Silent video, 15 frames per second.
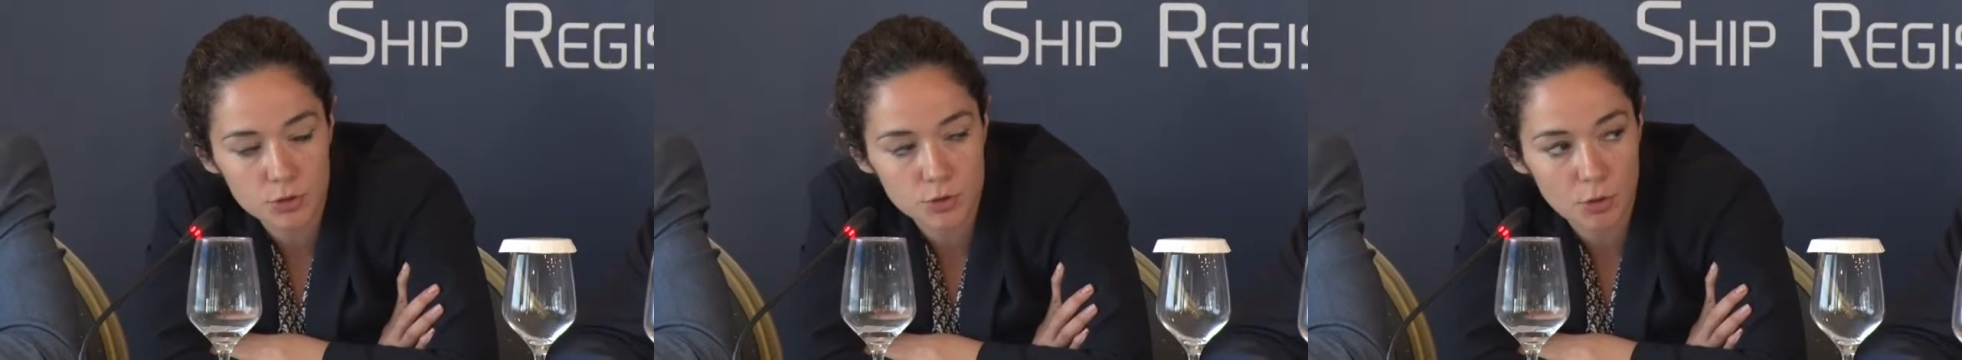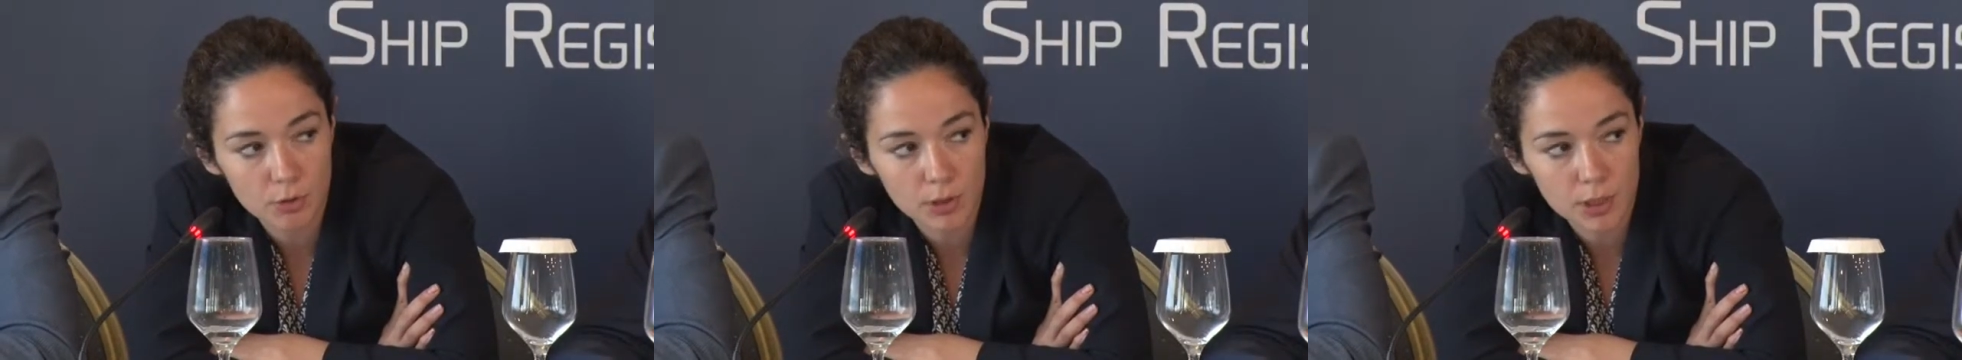
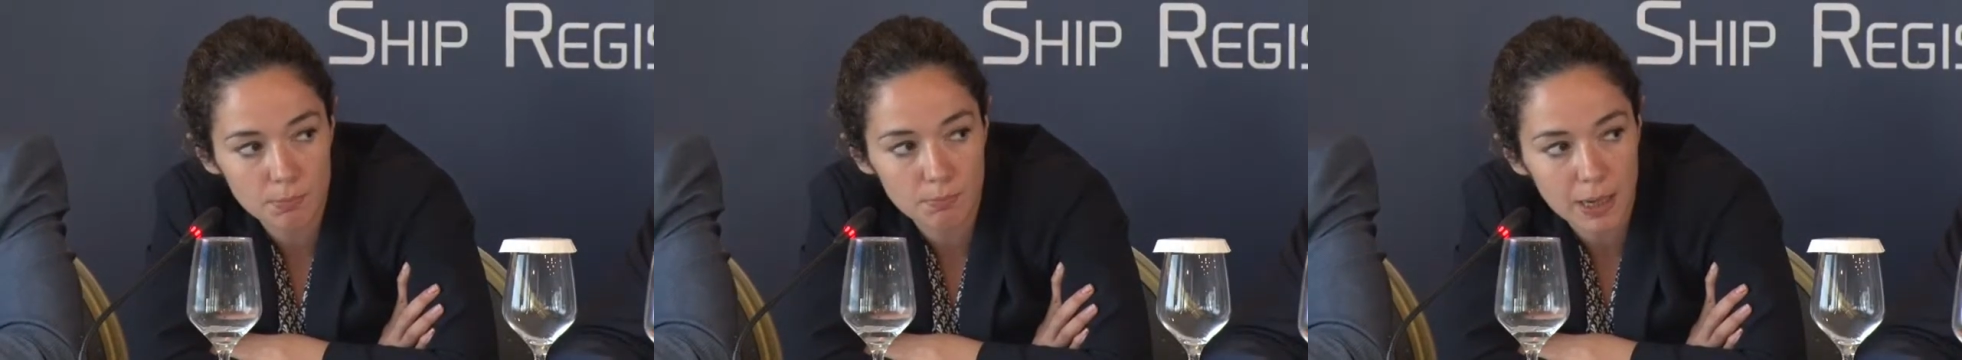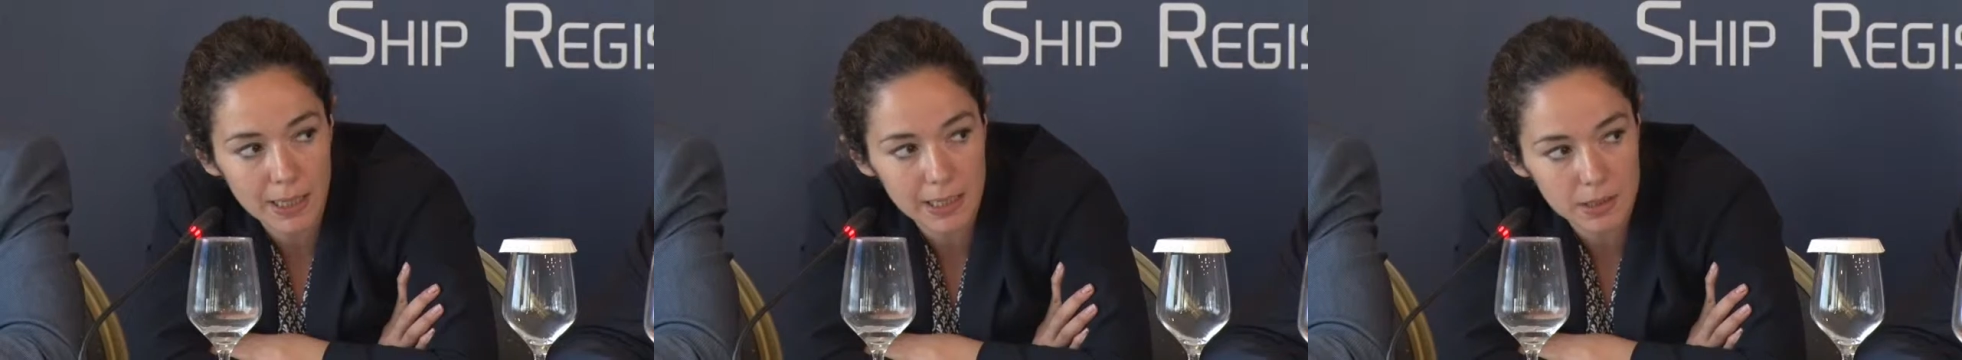
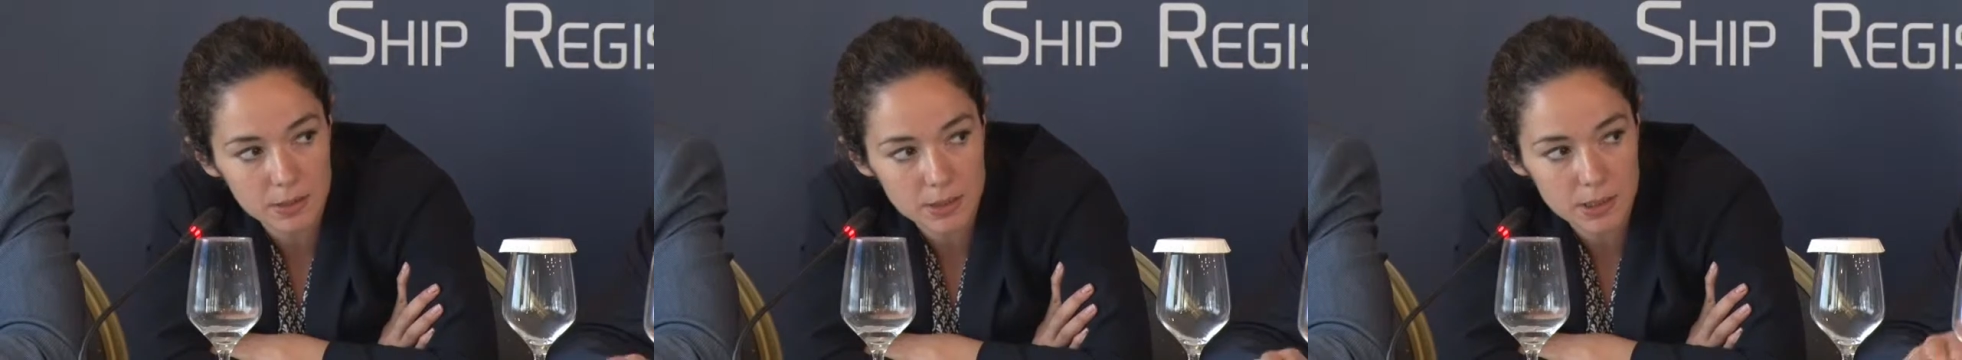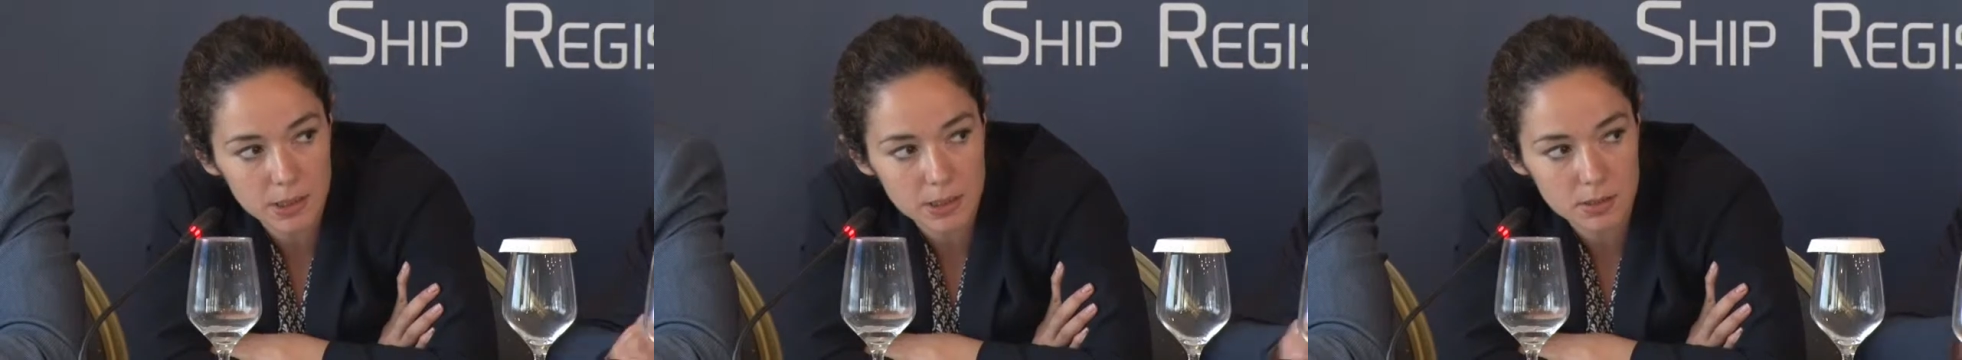solid
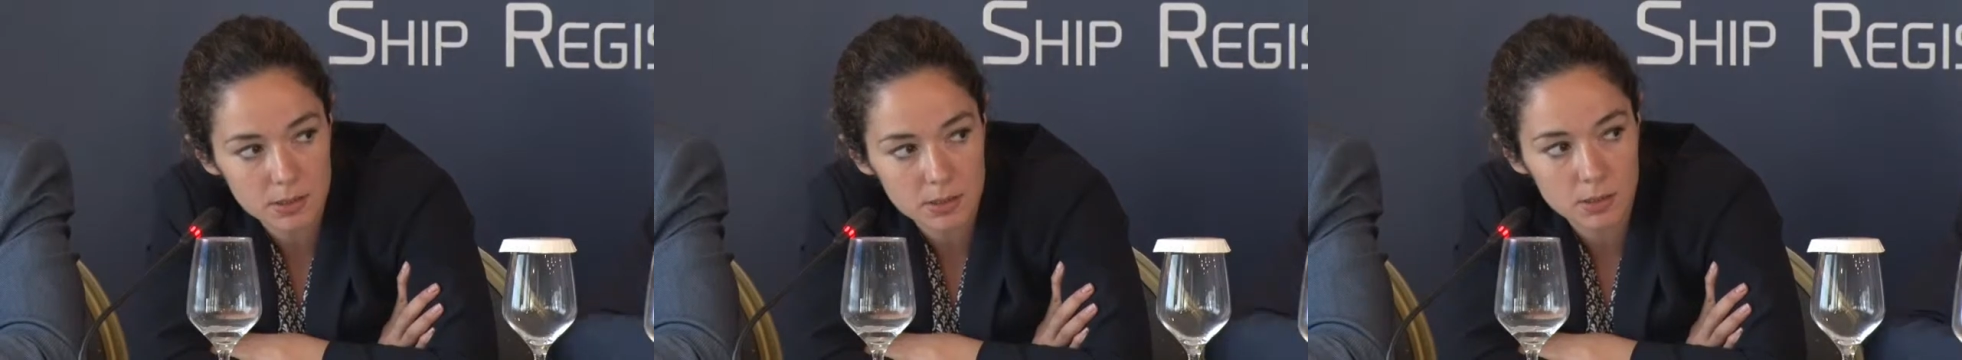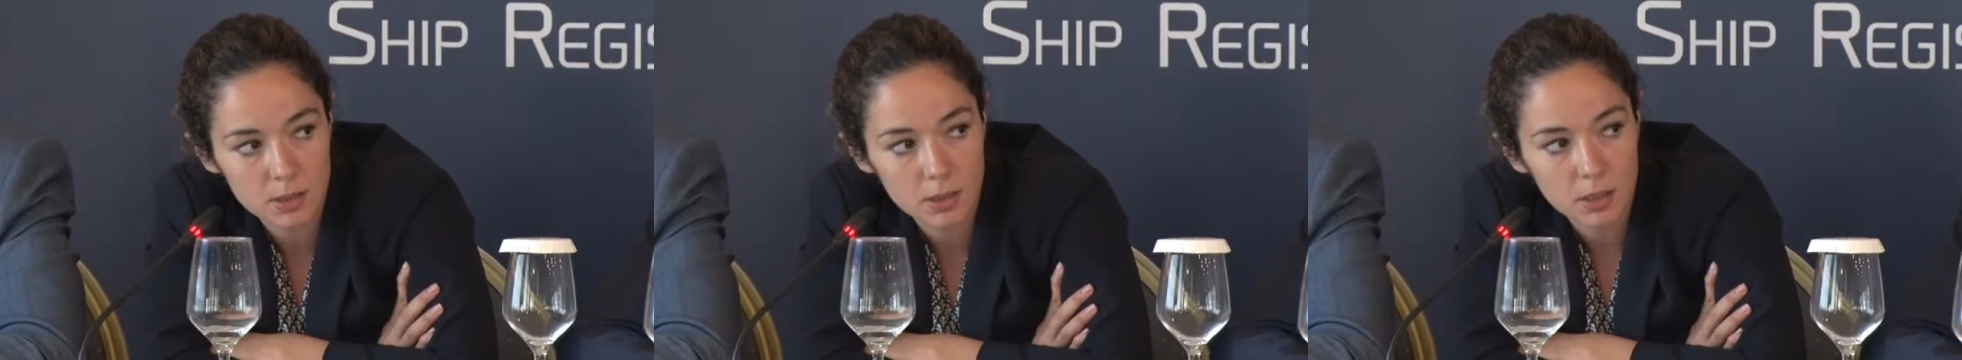balance
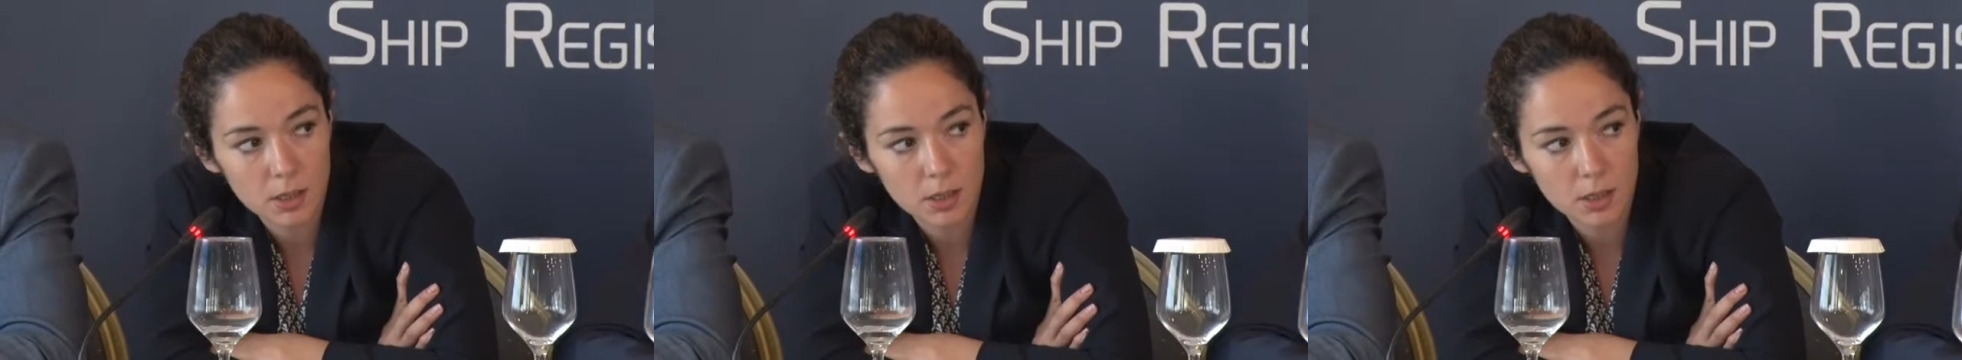sheets,